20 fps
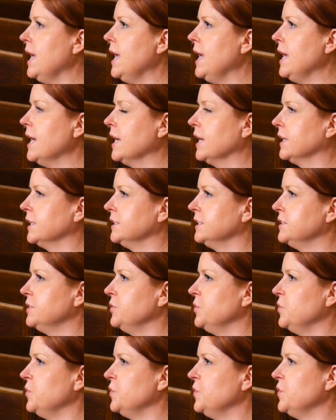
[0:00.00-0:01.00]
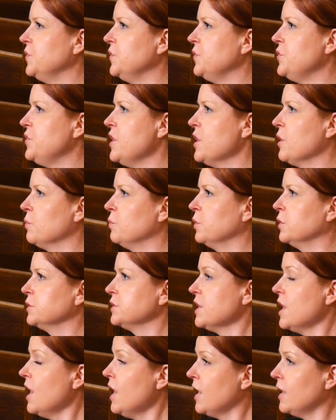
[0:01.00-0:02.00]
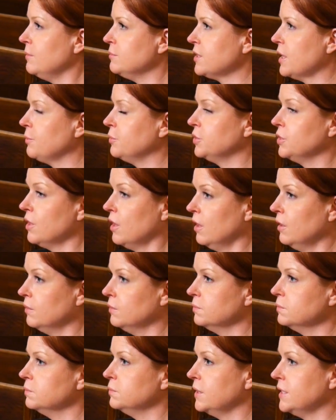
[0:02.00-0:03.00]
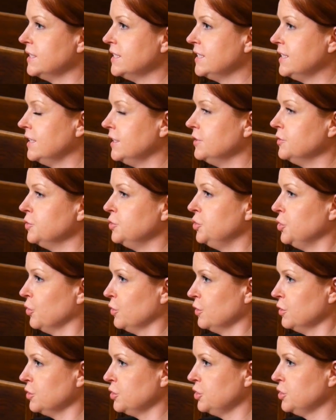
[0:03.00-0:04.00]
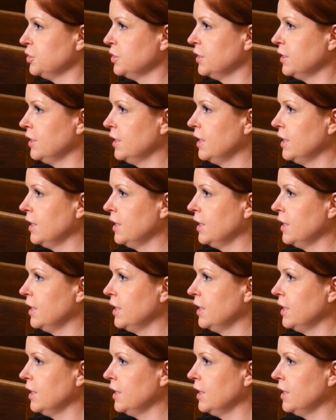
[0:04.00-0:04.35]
And there were times I would come and sit in church